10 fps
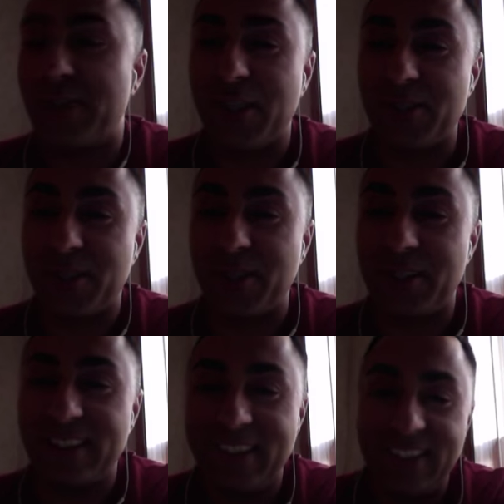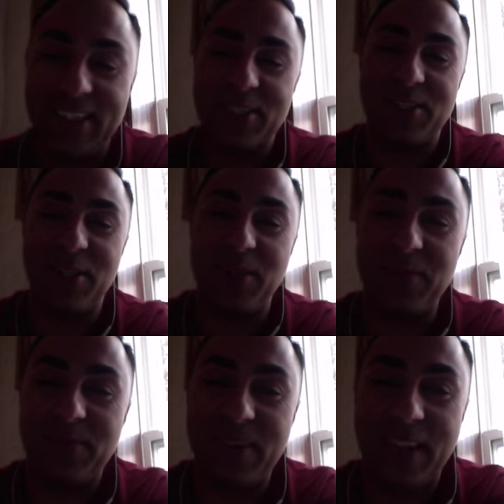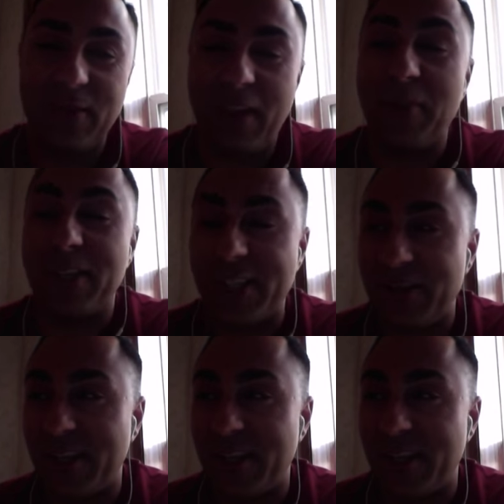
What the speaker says: house here, so family's house